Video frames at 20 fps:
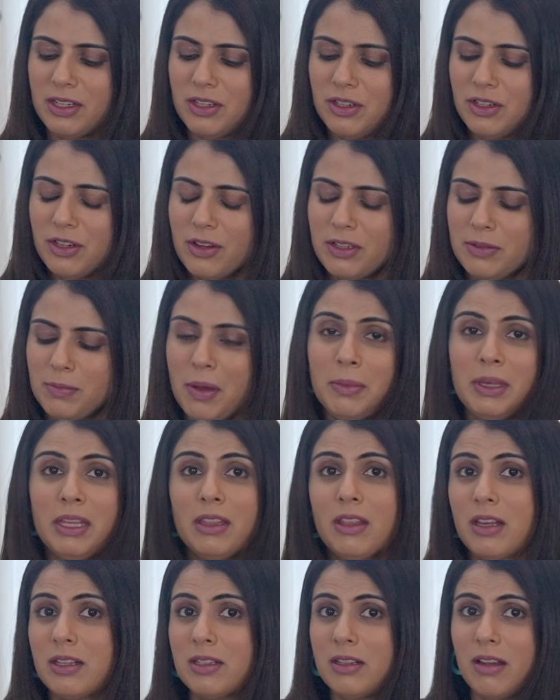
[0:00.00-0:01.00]
And she goes, Mummy,
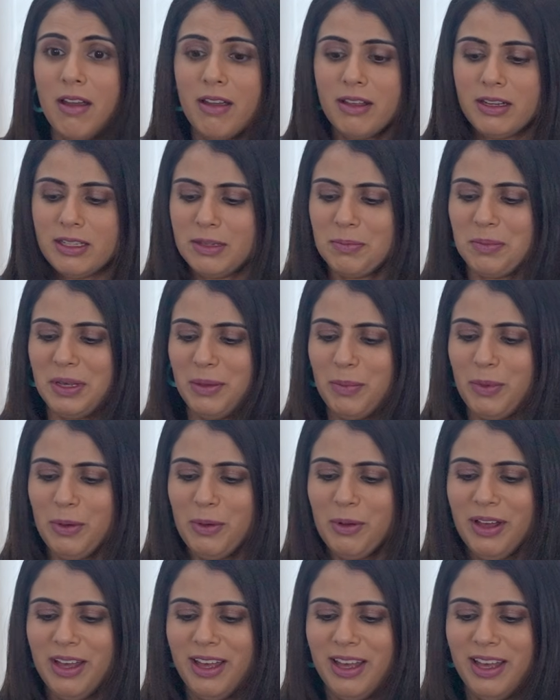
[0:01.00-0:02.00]
that's lying to
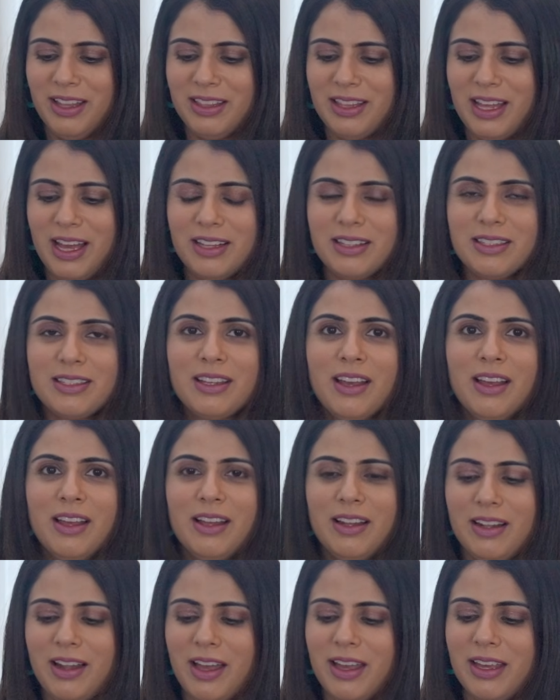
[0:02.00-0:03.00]
people. That's
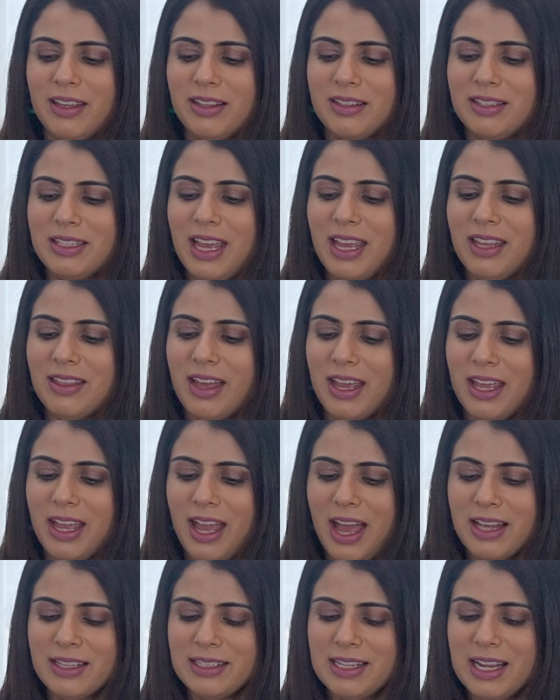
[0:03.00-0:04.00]
like saying that it
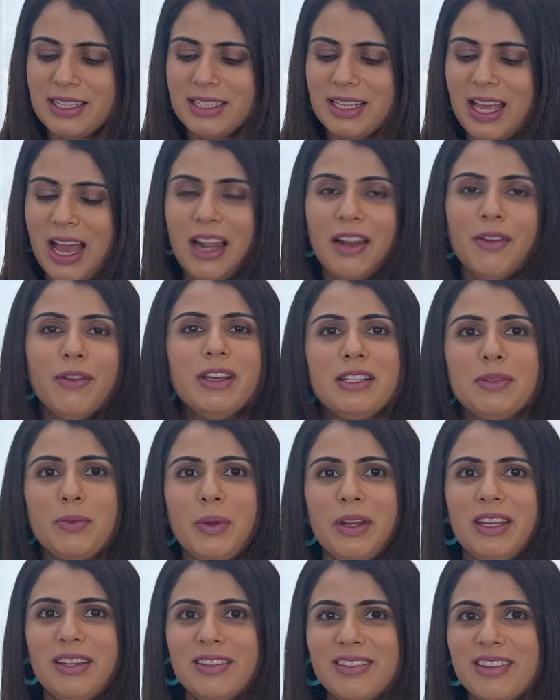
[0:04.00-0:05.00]
has less calories
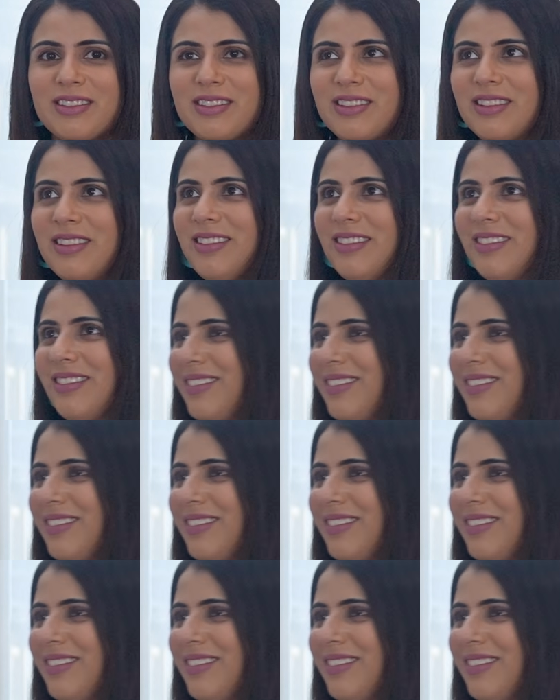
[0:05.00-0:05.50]
when it doesn't.